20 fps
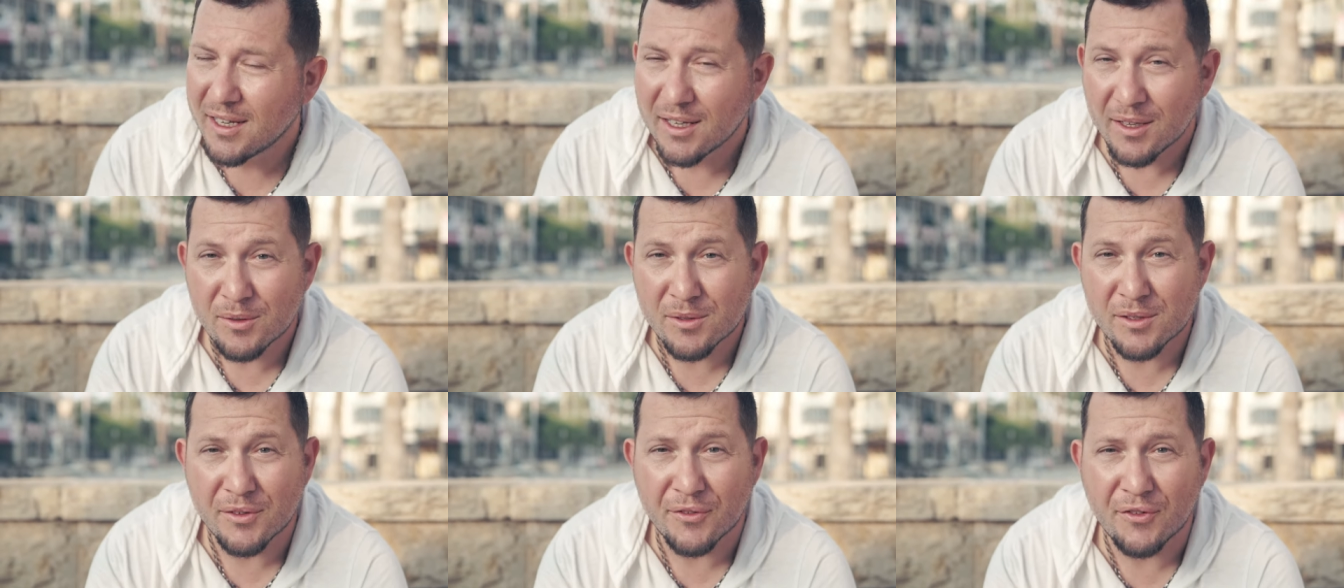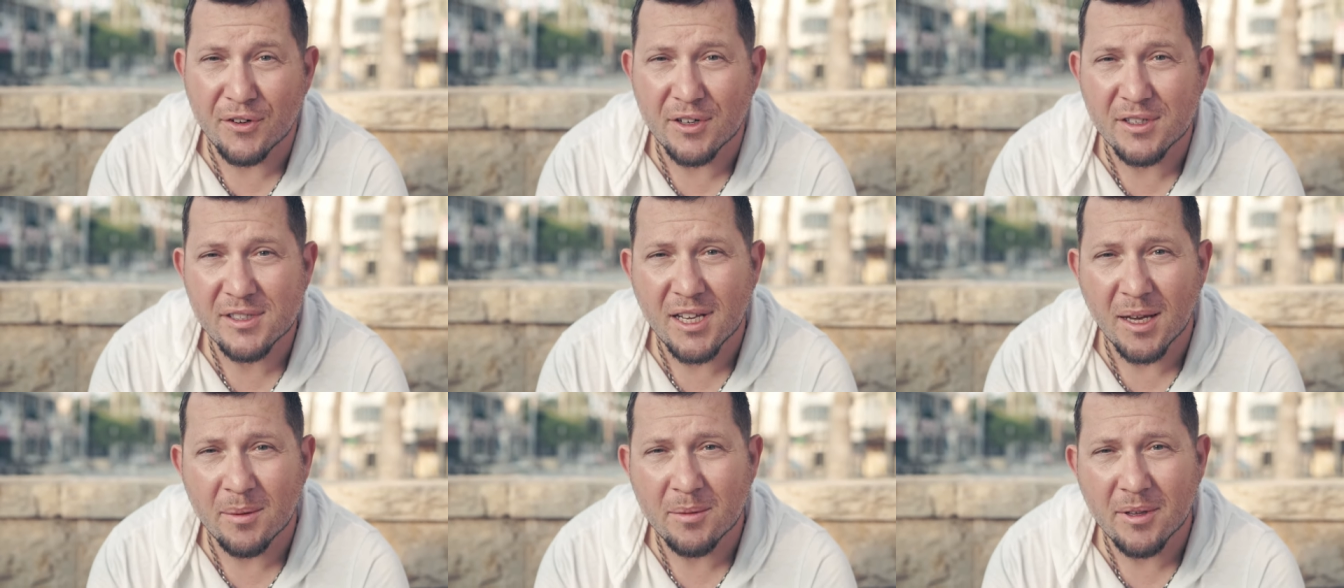It was the
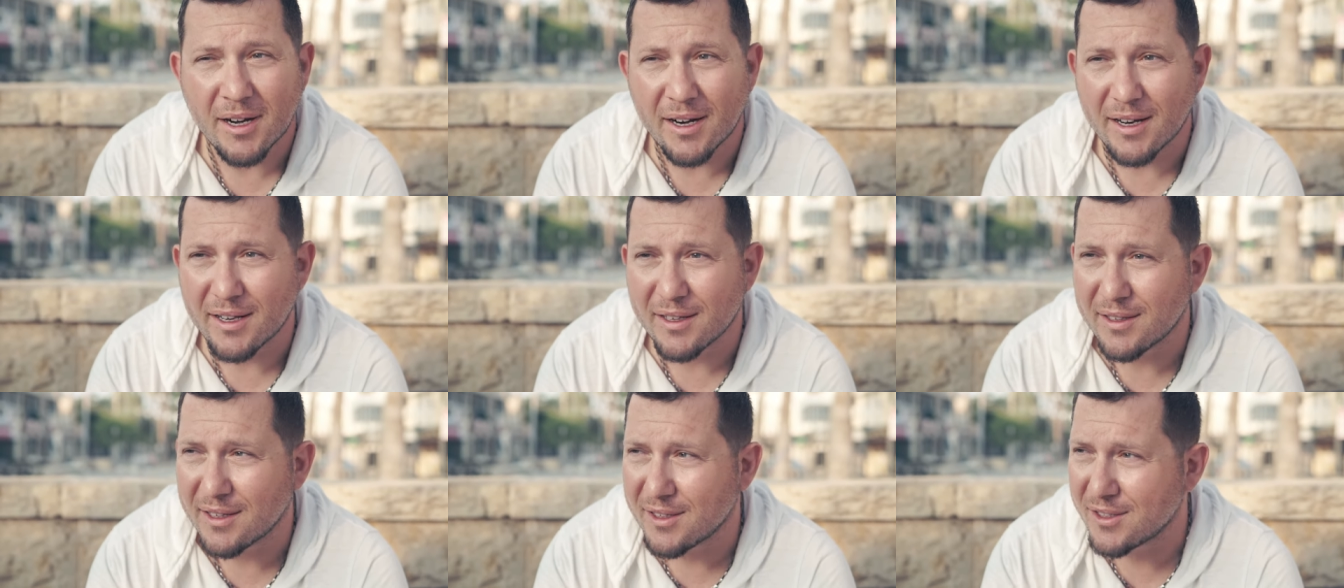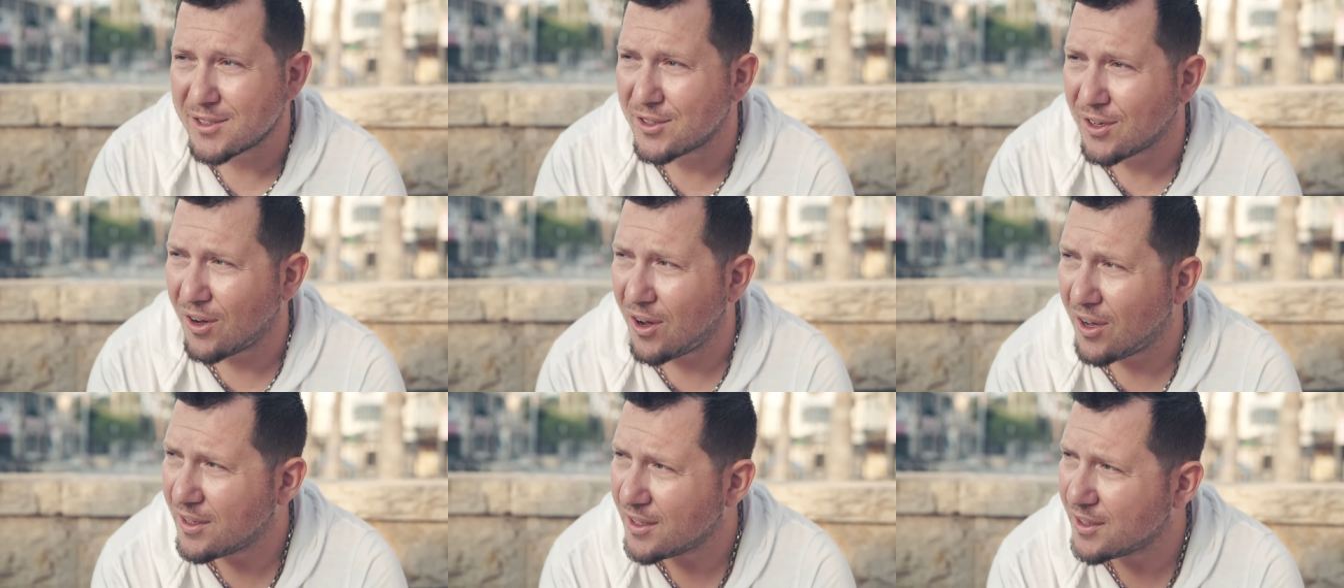first time that I
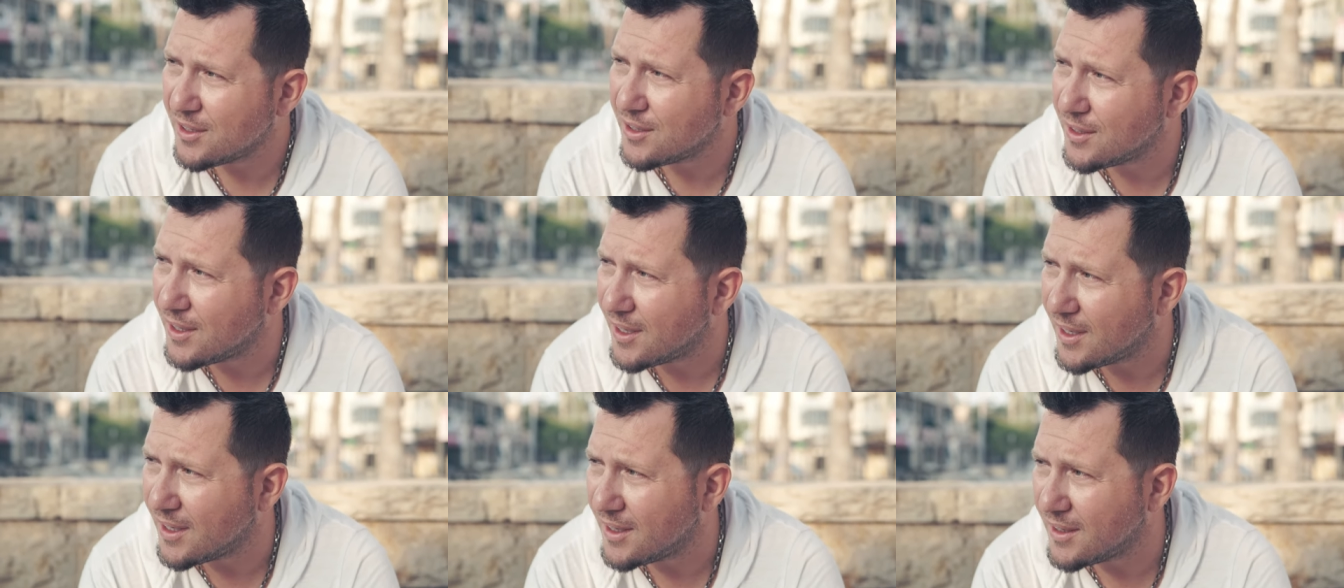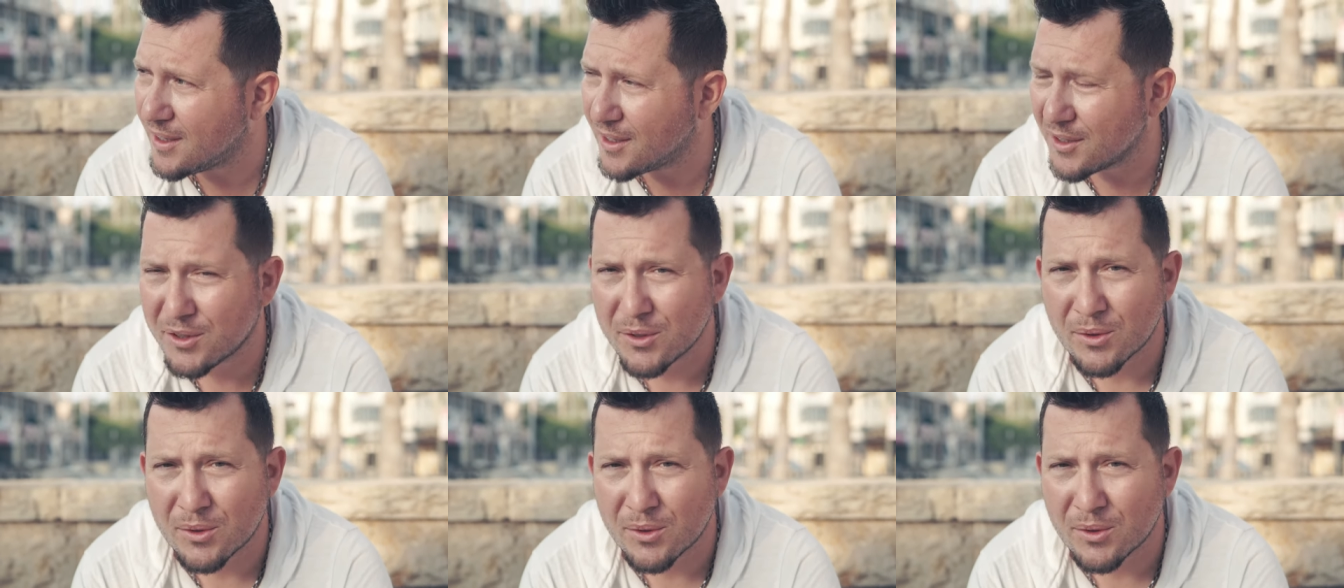saw the